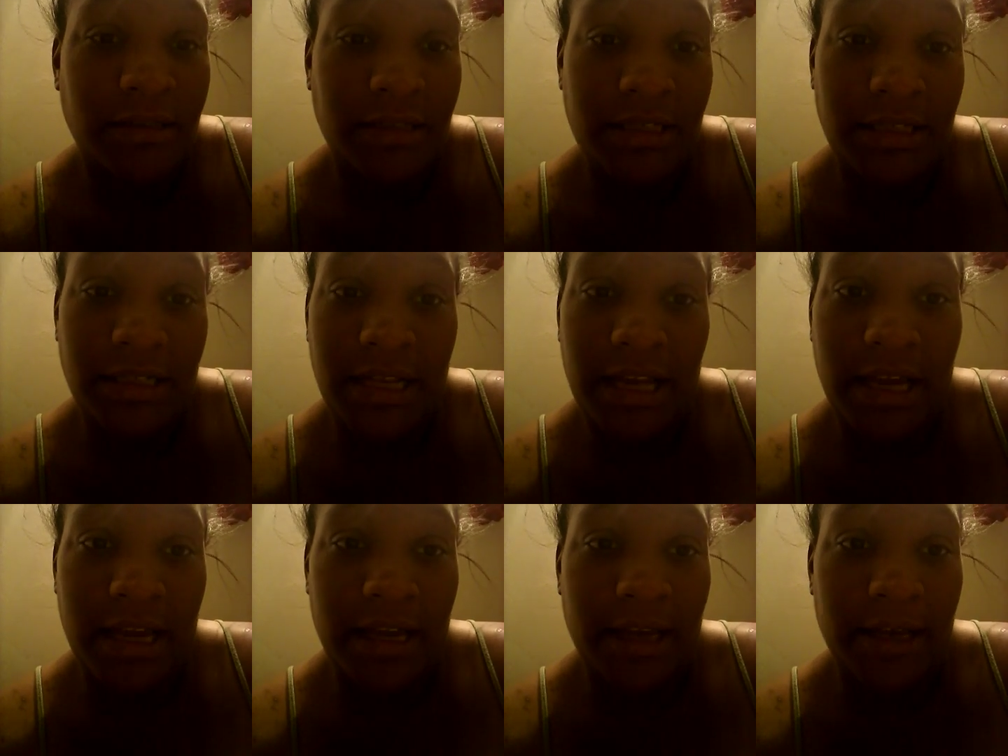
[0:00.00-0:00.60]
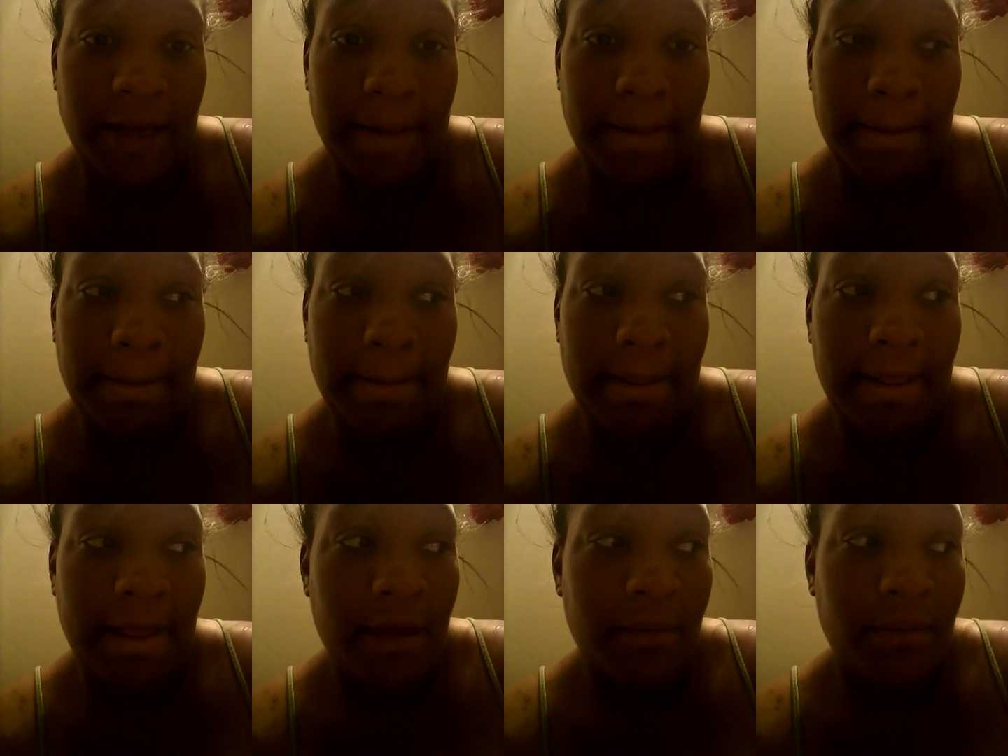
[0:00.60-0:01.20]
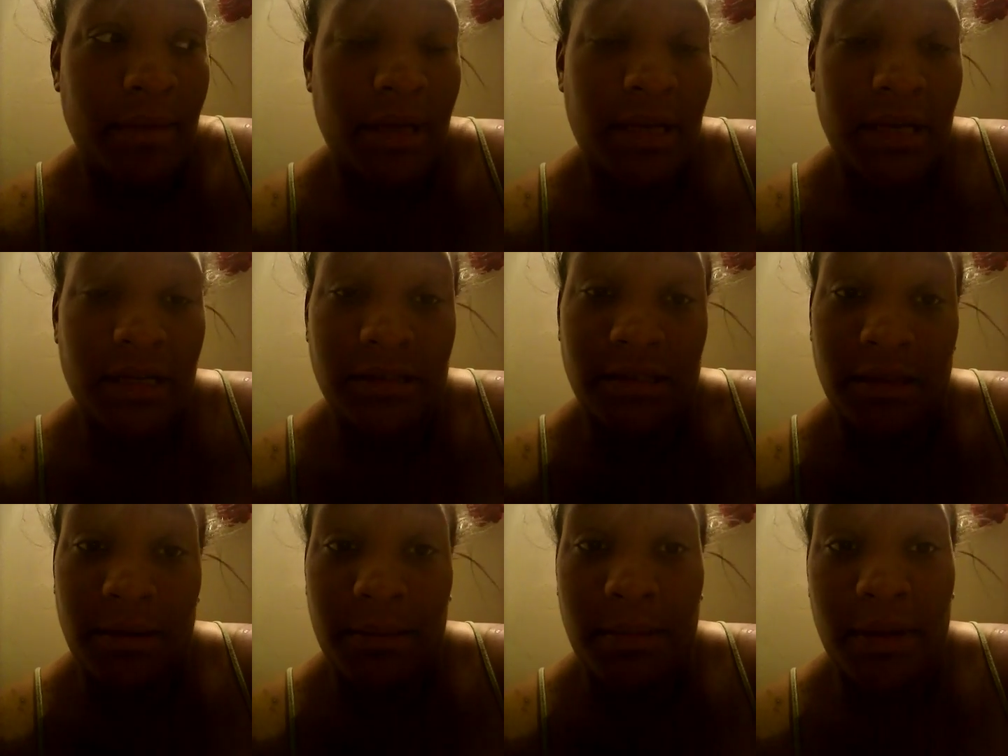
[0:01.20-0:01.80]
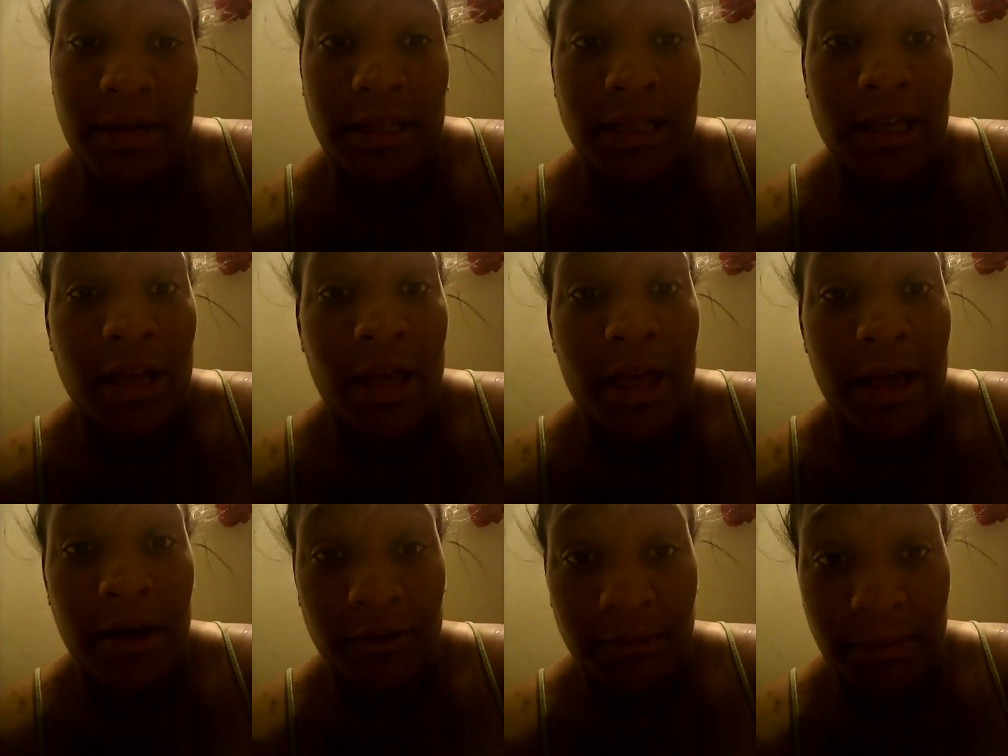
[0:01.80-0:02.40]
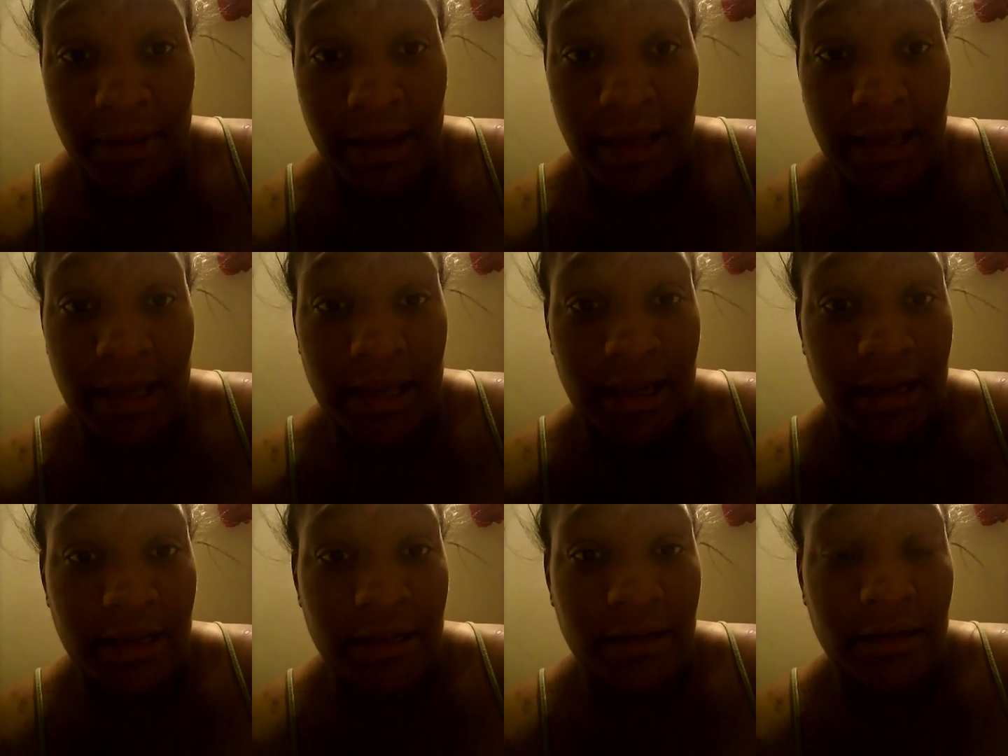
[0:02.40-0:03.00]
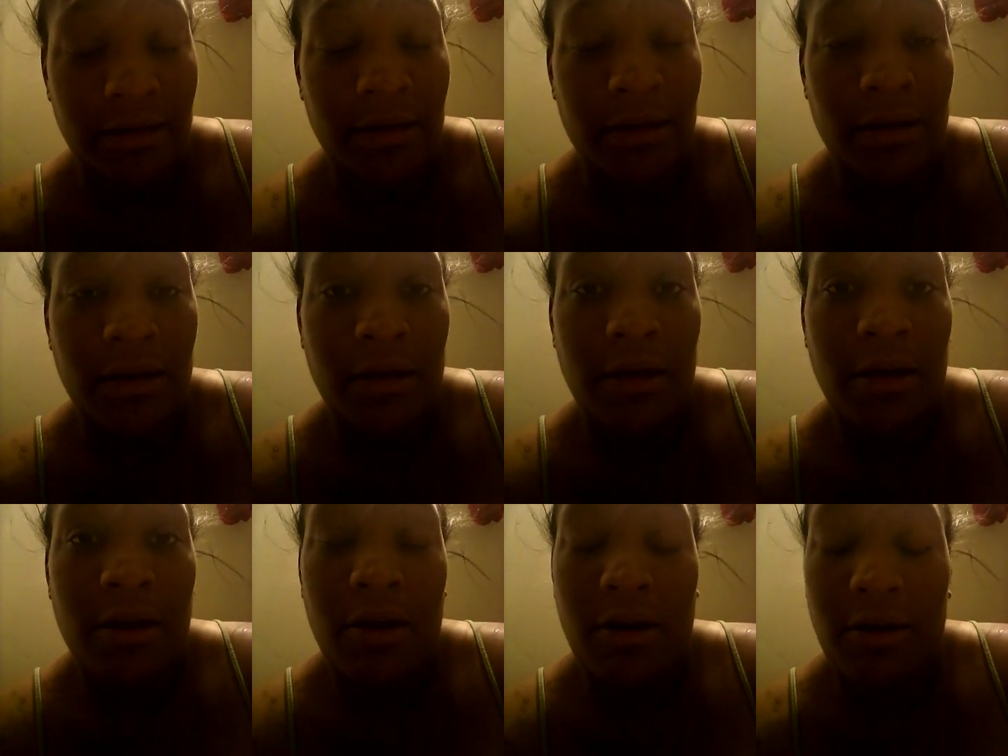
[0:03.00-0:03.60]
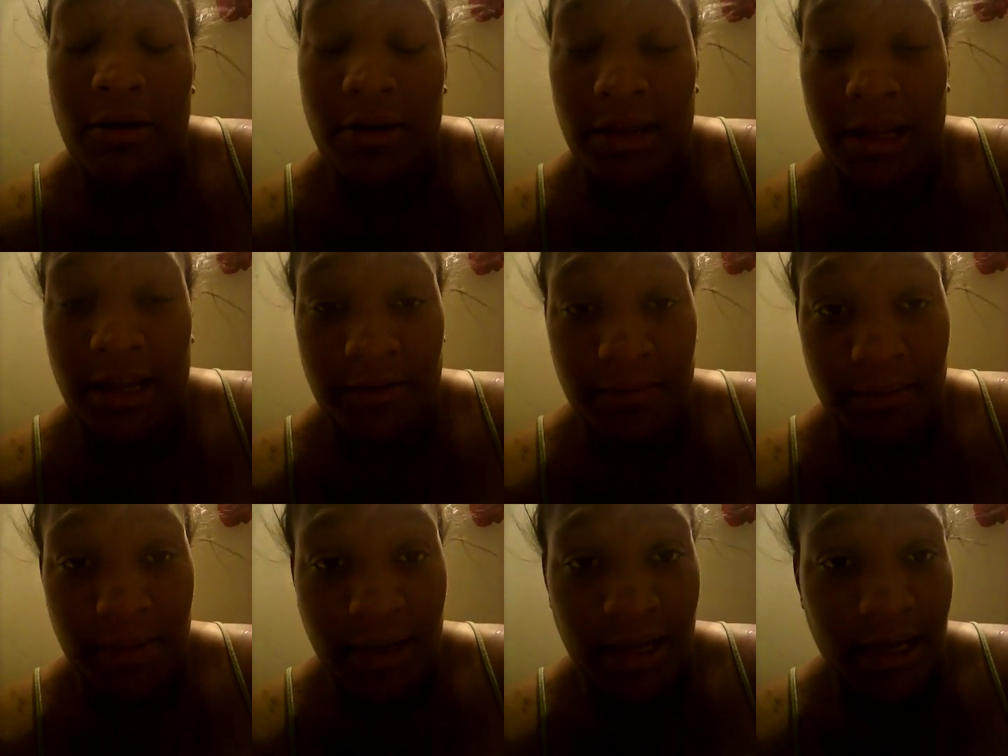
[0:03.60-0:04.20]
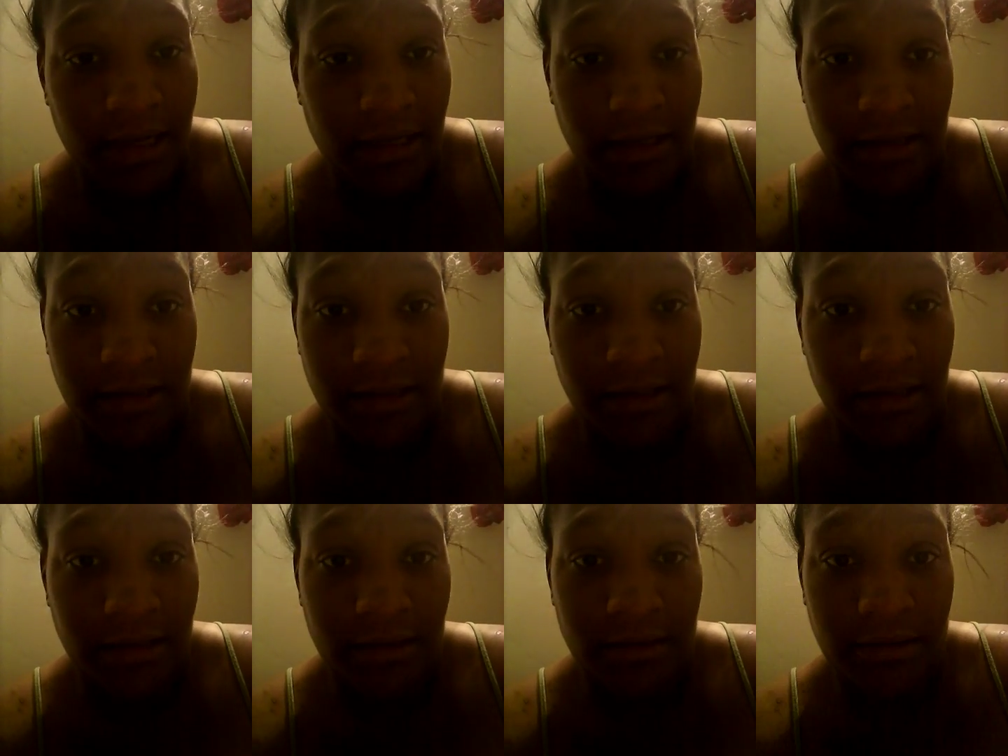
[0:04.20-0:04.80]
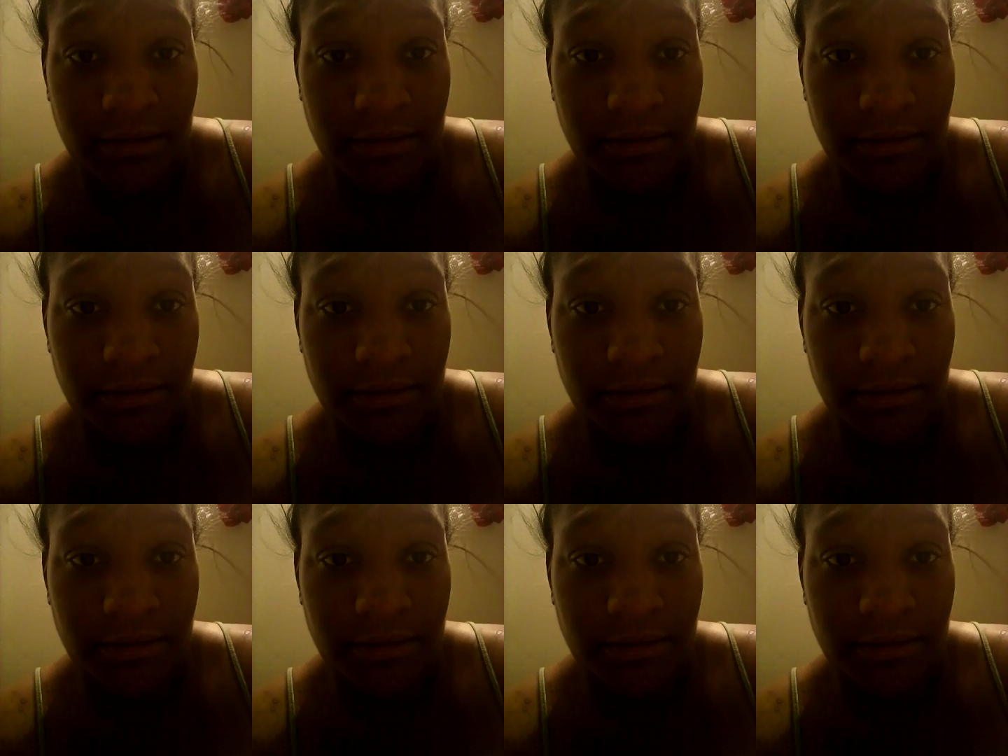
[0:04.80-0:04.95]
today because somebody held my hand or gave me anything.